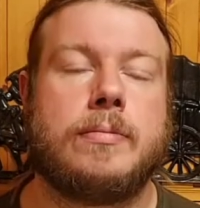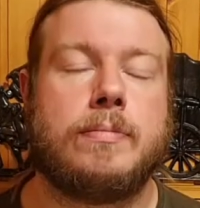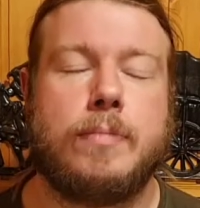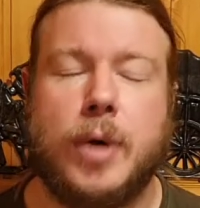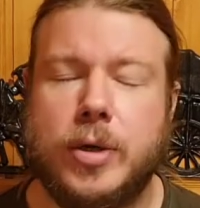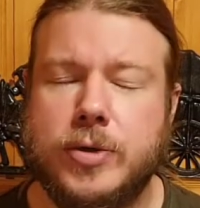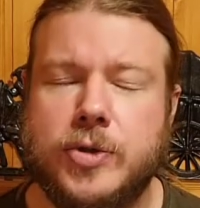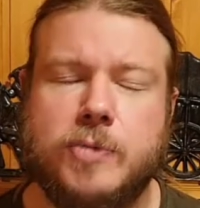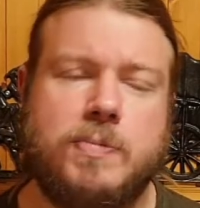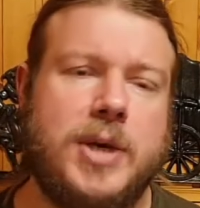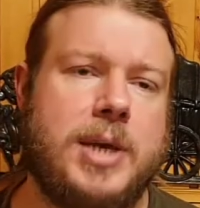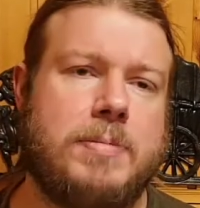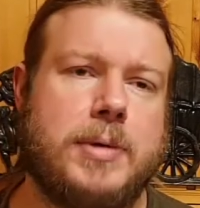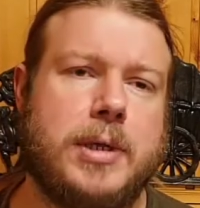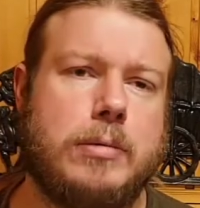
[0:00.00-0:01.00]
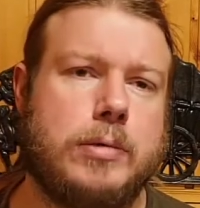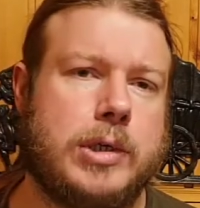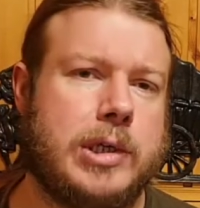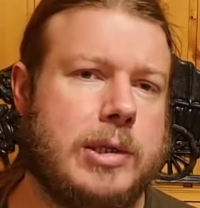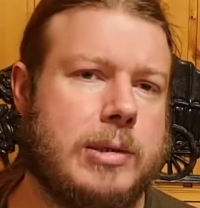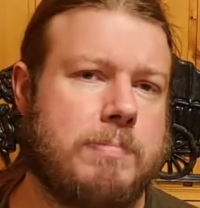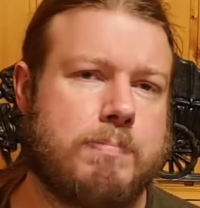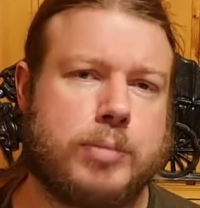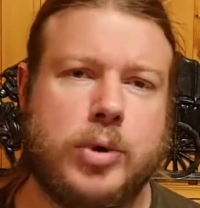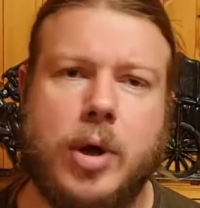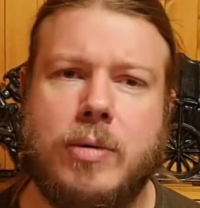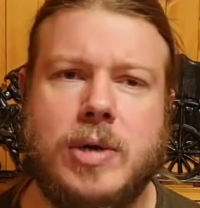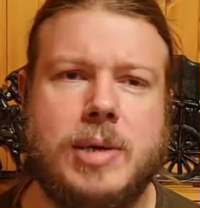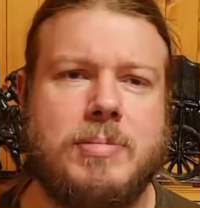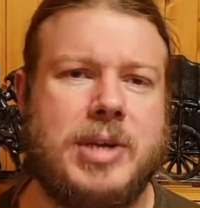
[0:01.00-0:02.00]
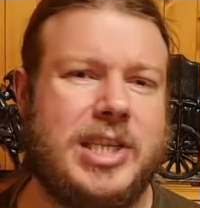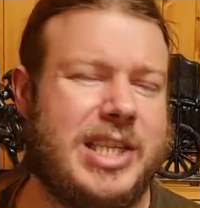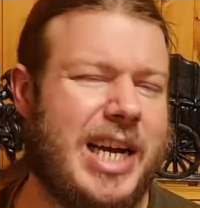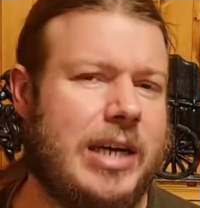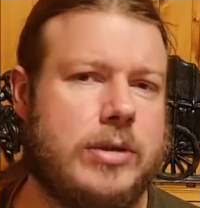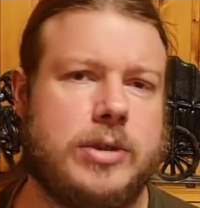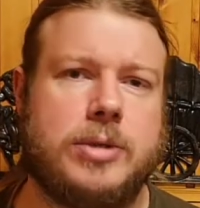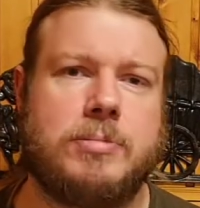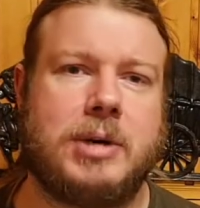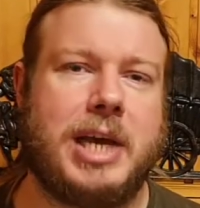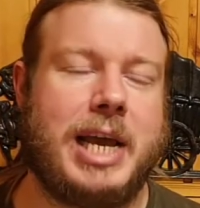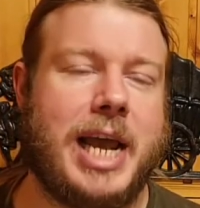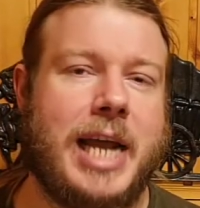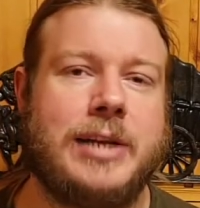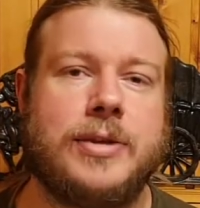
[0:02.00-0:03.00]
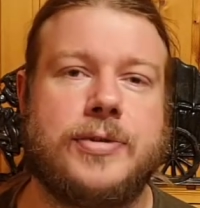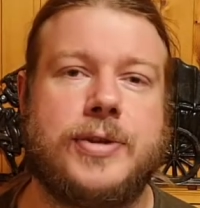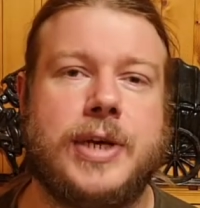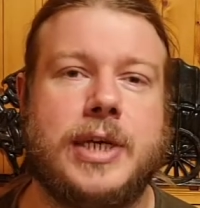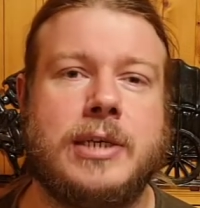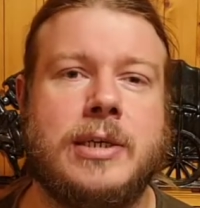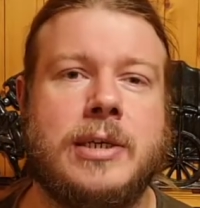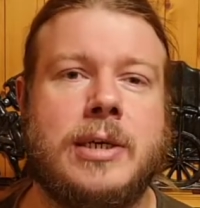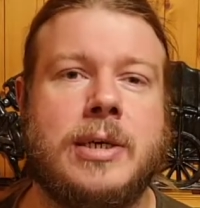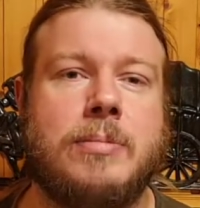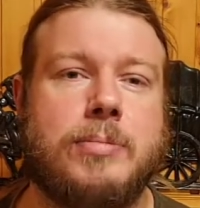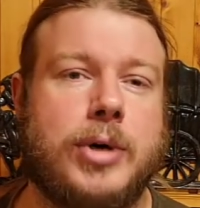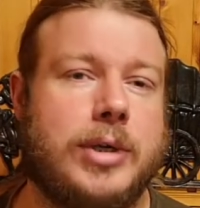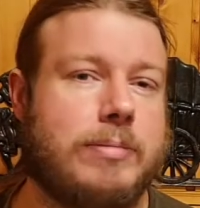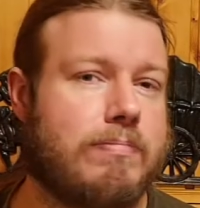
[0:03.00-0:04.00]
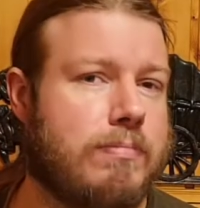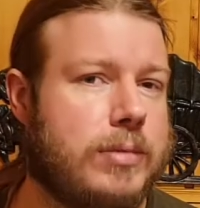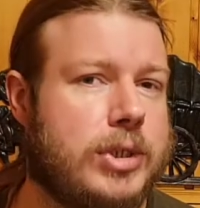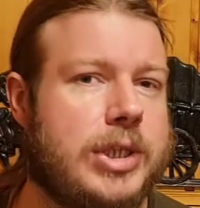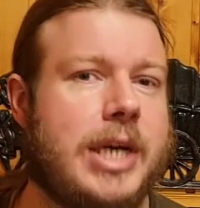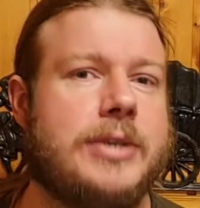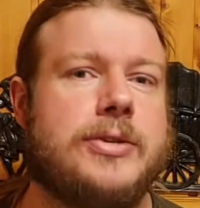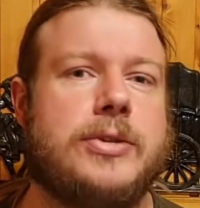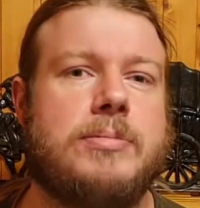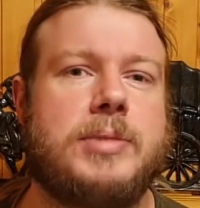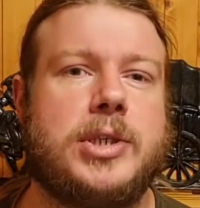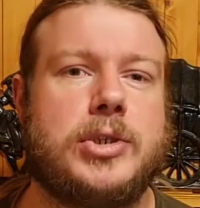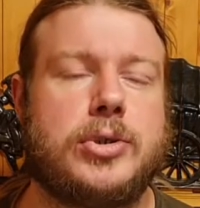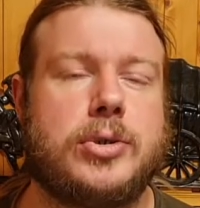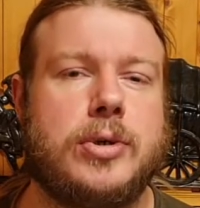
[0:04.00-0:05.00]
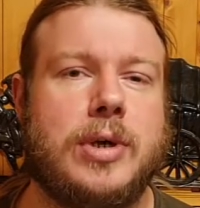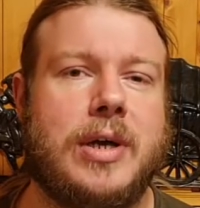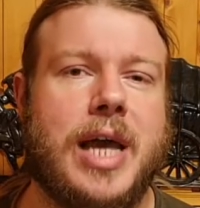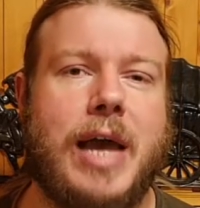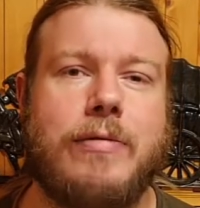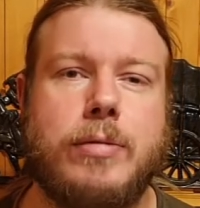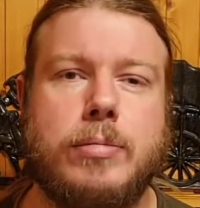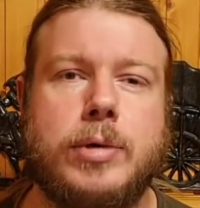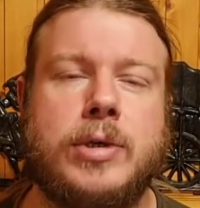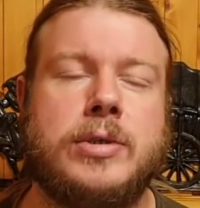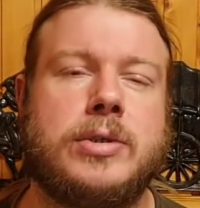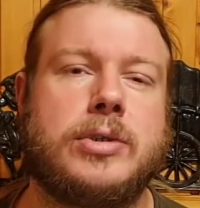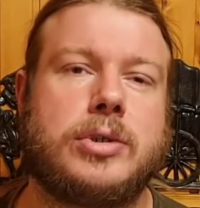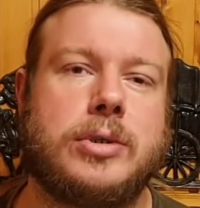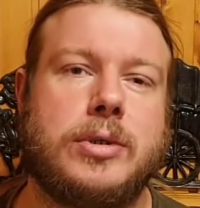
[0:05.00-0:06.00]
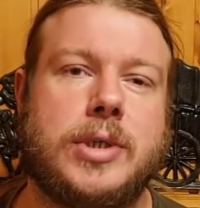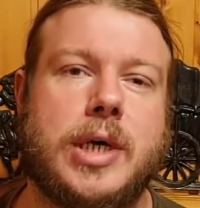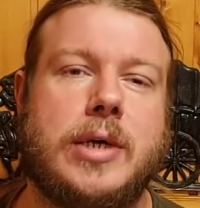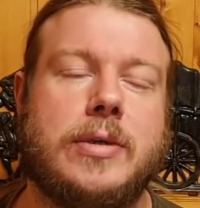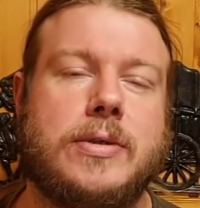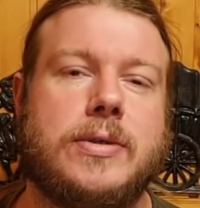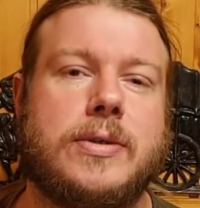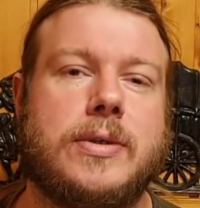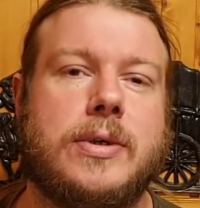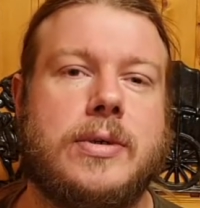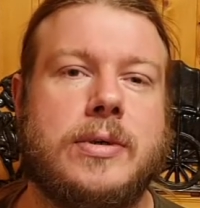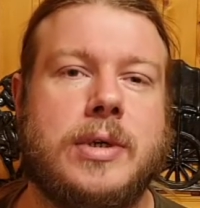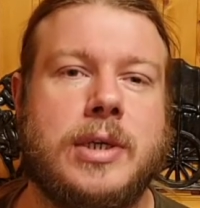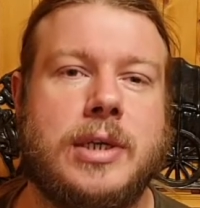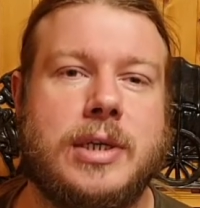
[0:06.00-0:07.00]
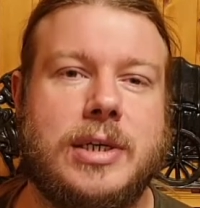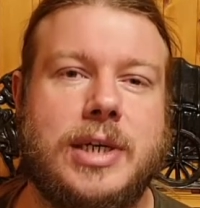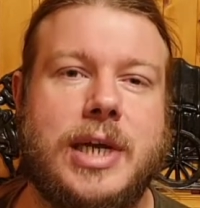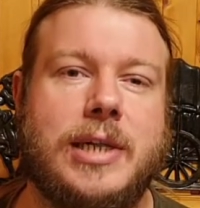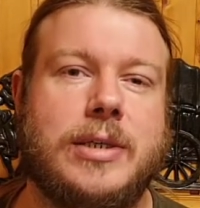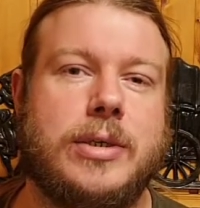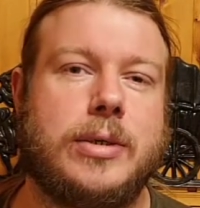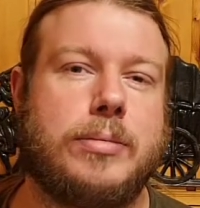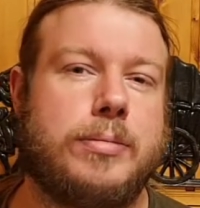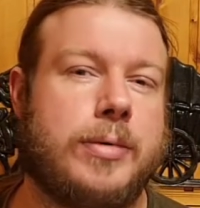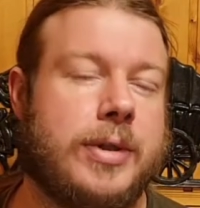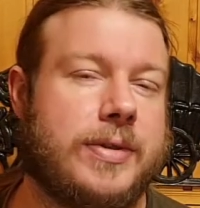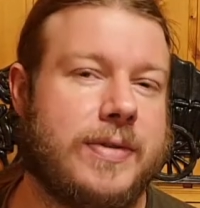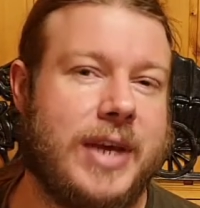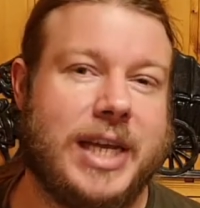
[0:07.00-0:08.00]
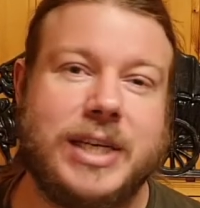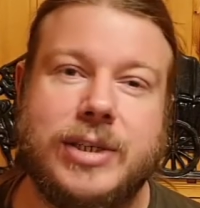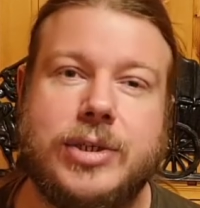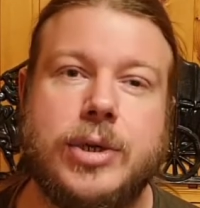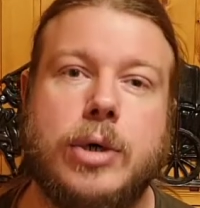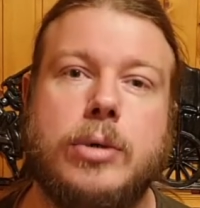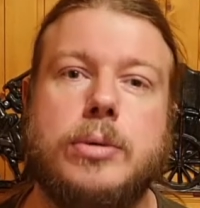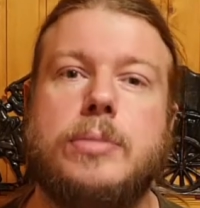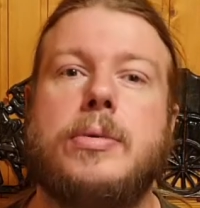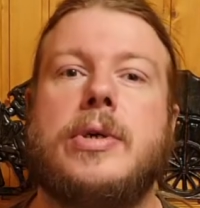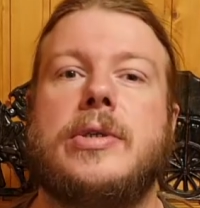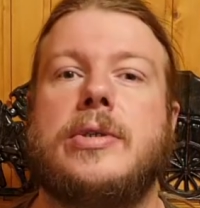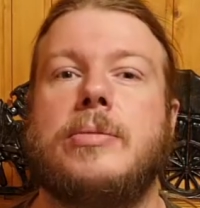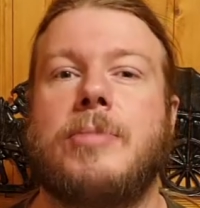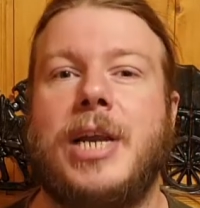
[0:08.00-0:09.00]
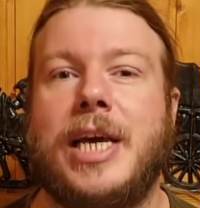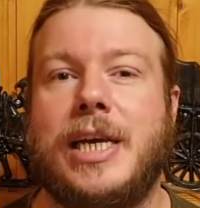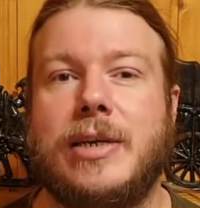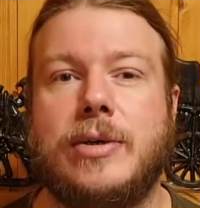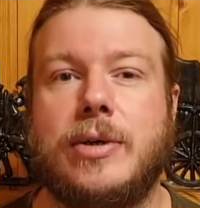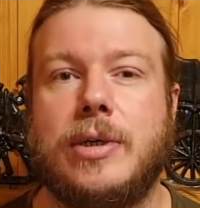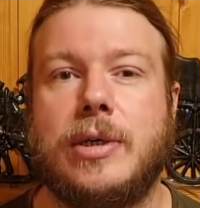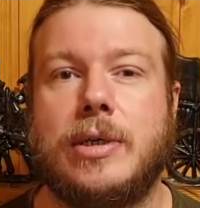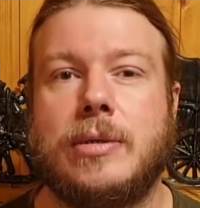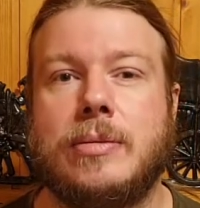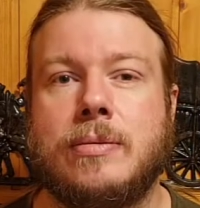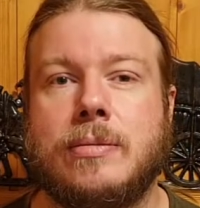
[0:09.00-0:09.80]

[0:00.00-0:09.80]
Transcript: Most people will probably be down to play anything, but just to be sure, everyone should also tell you what they don't want to play at all.